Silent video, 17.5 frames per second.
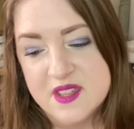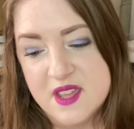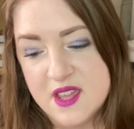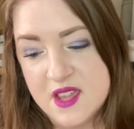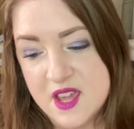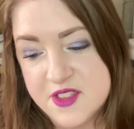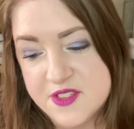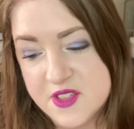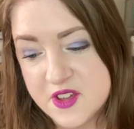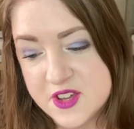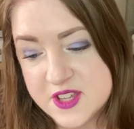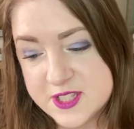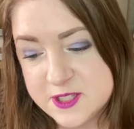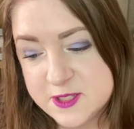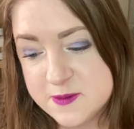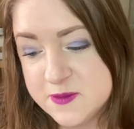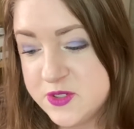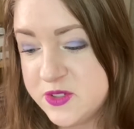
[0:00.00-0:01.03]
Other
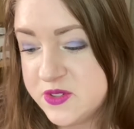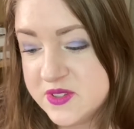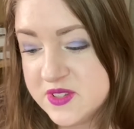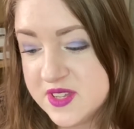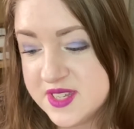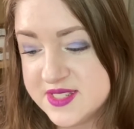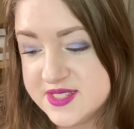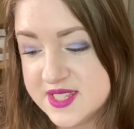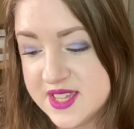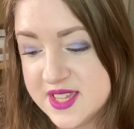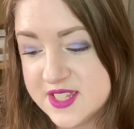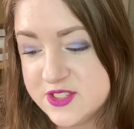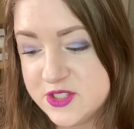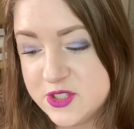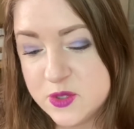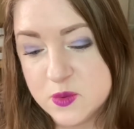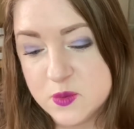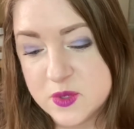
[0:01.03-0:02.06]
items you'd like to add
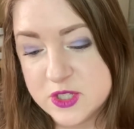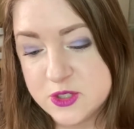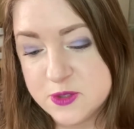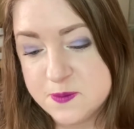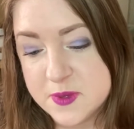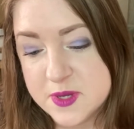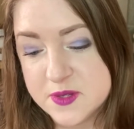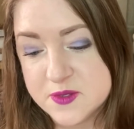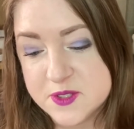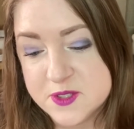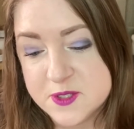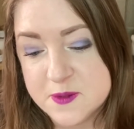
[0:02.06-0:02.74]
to your witch bells